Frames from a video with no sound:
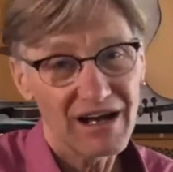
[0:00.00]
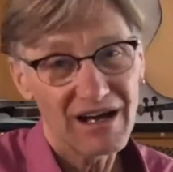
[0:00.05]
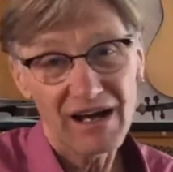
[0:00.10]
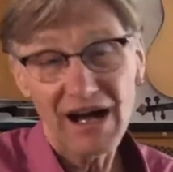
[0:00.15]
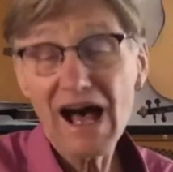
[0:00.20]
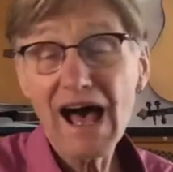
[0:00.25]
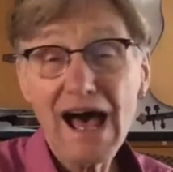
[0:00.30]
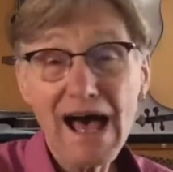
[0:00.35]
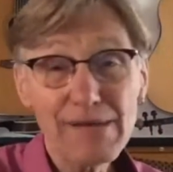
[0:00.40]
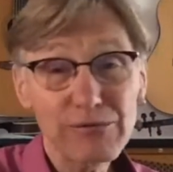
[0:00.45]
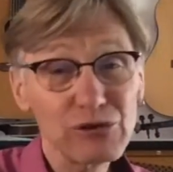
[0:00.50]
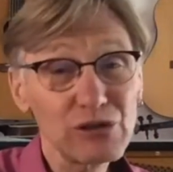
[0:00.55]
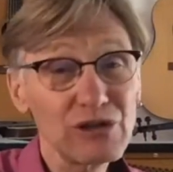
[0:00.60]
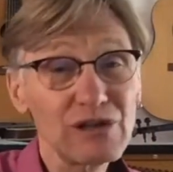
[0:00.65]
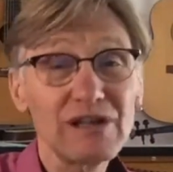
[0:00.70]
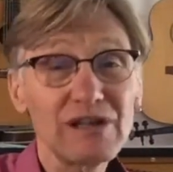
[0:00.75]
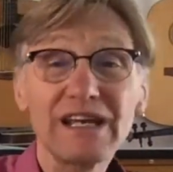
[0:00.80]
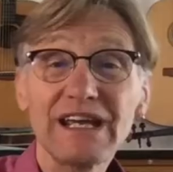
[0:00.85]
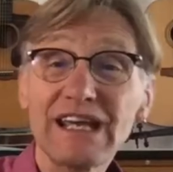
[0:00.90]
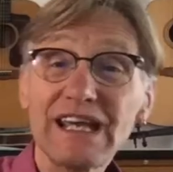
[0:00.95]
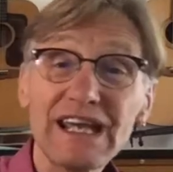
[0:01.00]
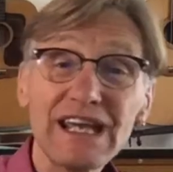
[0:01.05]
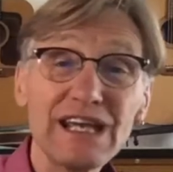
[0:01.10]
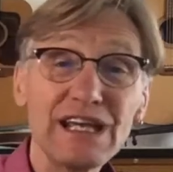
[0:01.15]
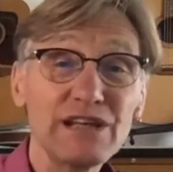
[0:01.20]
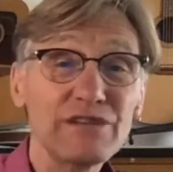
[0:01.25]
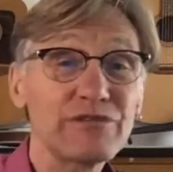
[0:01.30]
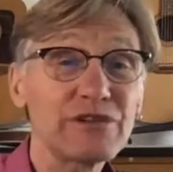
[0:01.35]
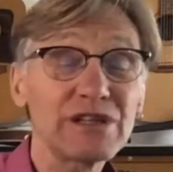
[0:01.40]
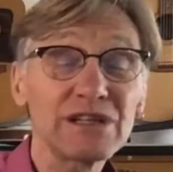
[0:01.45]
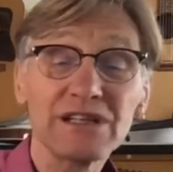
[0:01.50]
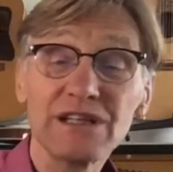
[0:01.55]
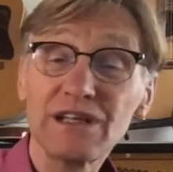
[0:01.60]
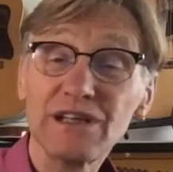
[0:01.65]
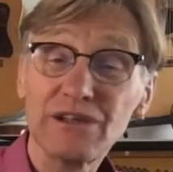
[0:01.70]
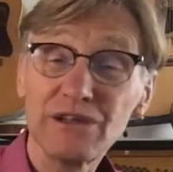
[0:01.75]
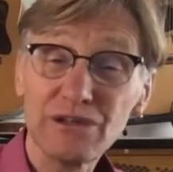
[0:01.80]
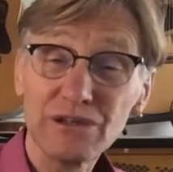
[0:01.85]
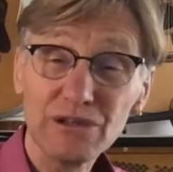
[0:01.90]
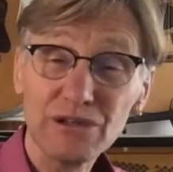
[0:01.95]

I believe in you.